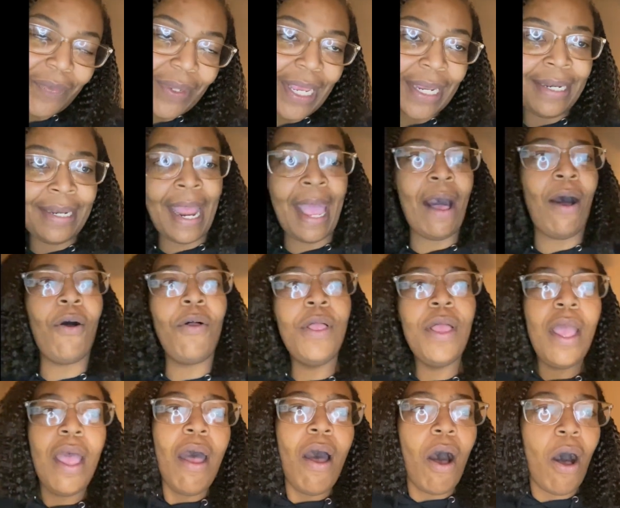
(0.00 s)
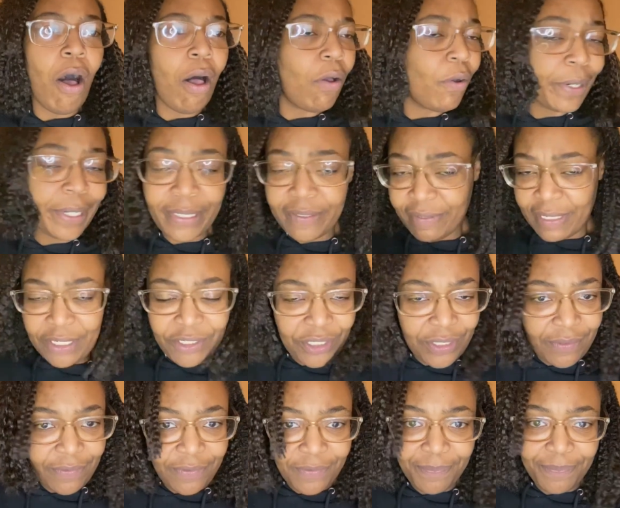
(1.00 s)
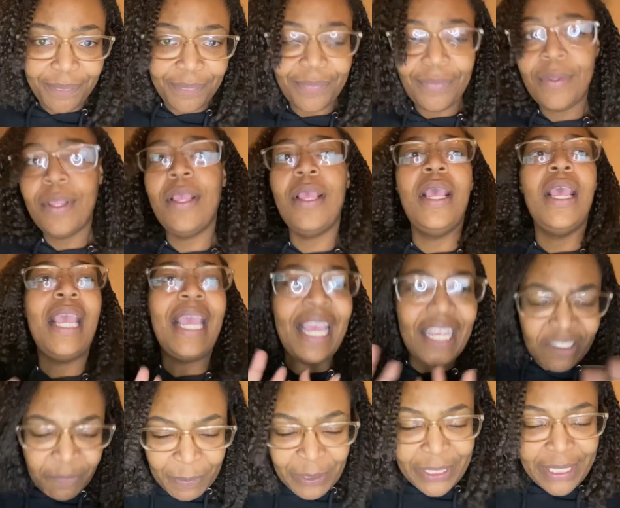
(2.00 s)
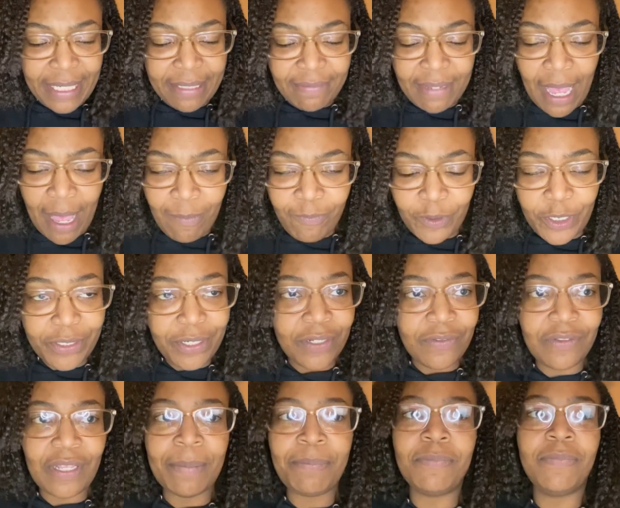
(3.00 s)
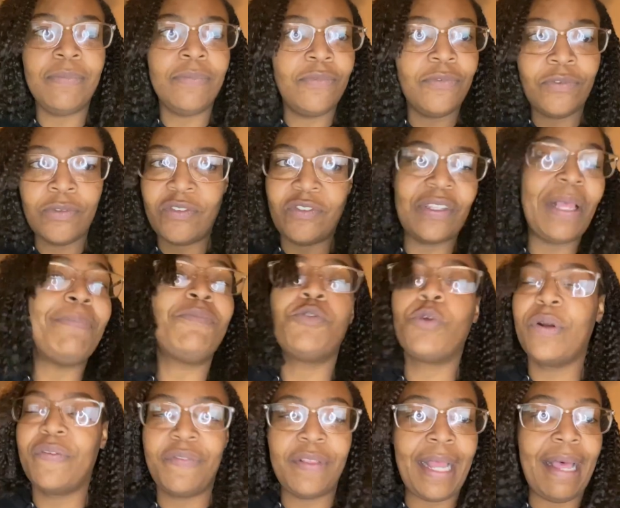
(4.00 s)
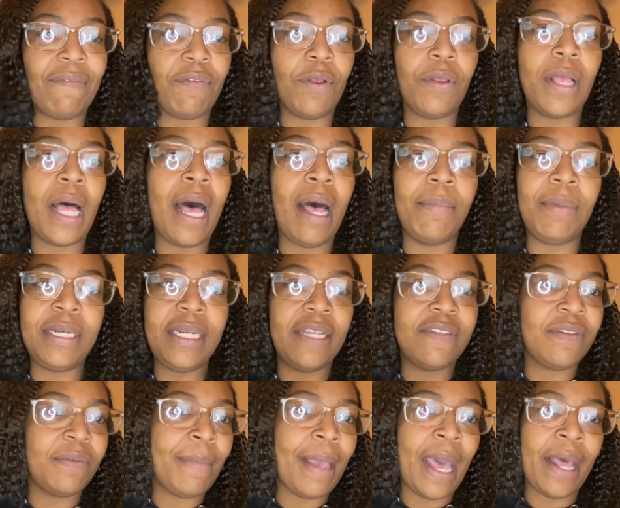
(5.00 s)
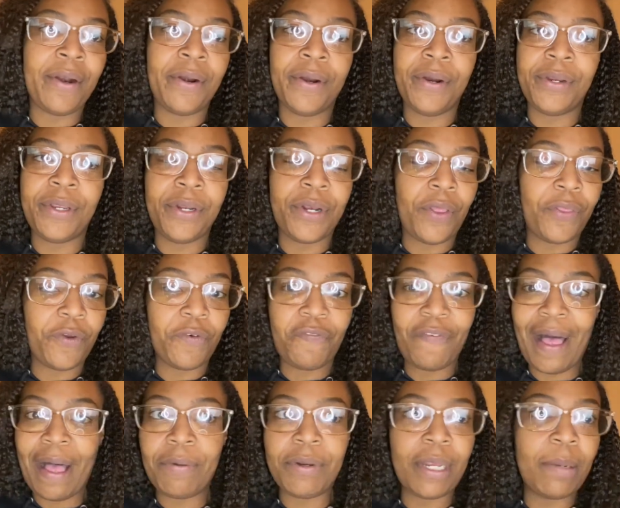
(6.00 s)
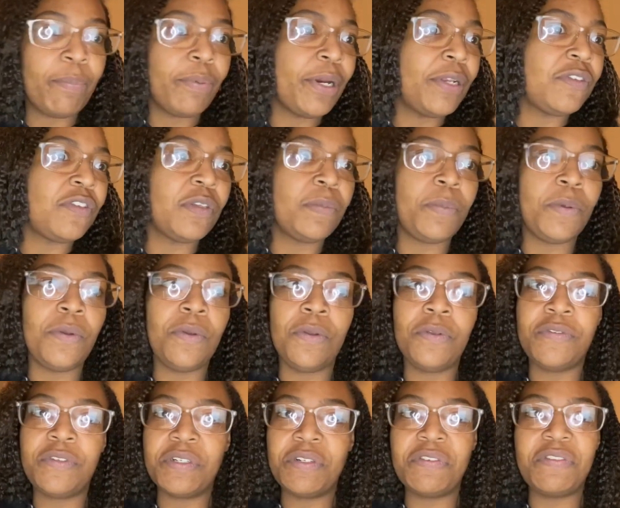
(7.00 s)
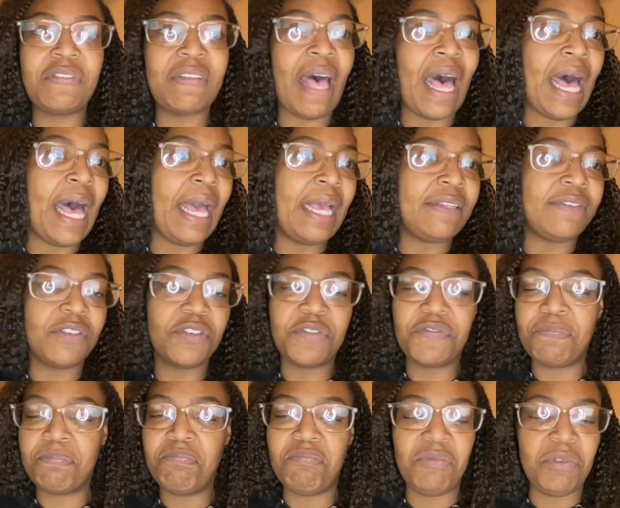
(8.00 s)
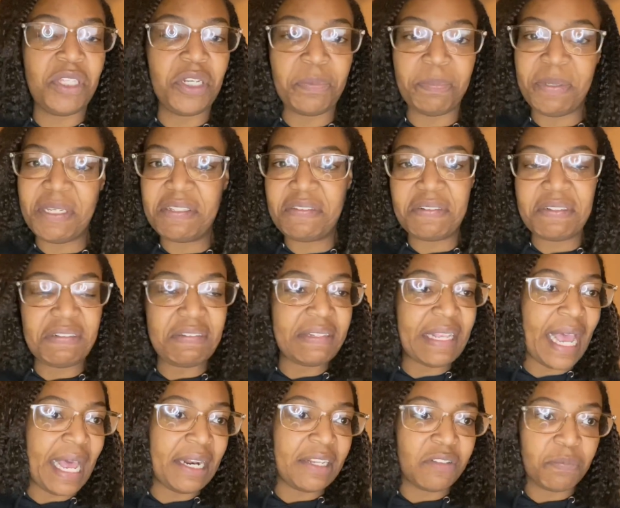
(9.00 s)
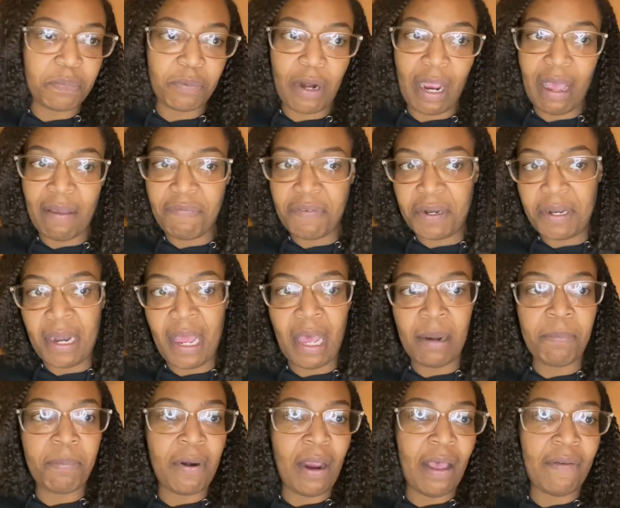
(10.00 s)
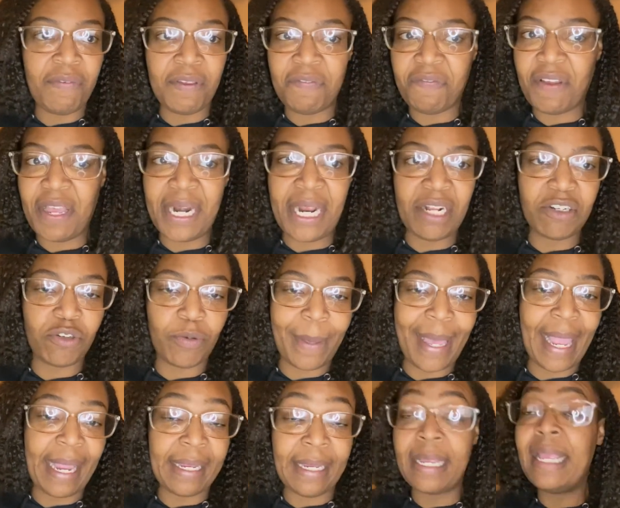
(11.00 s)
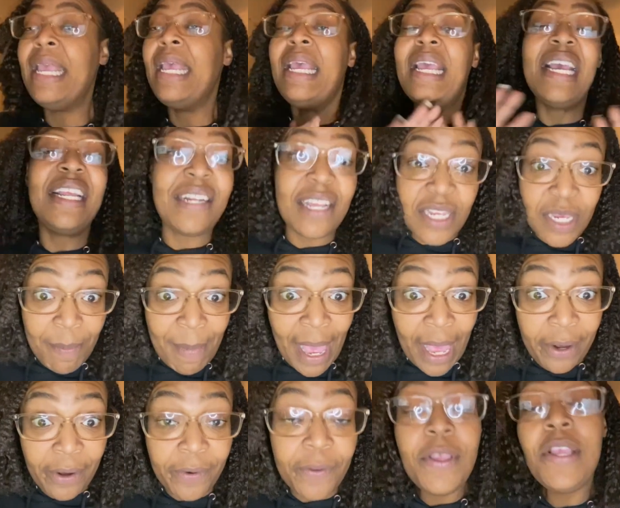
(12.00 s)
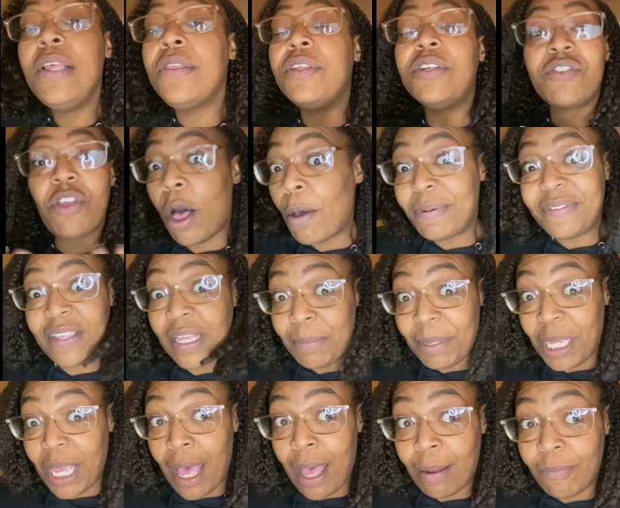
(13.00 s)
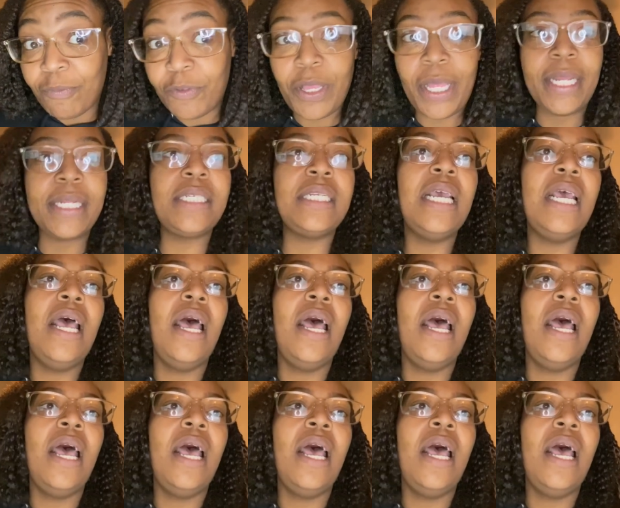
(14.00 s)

Now, all organizations experience conflict on some sort of level. It doesn't matter, their founding principles, their size, or their business status, profit, nonprofit, financial backing. It doesn't matter. There's always going to be conflict.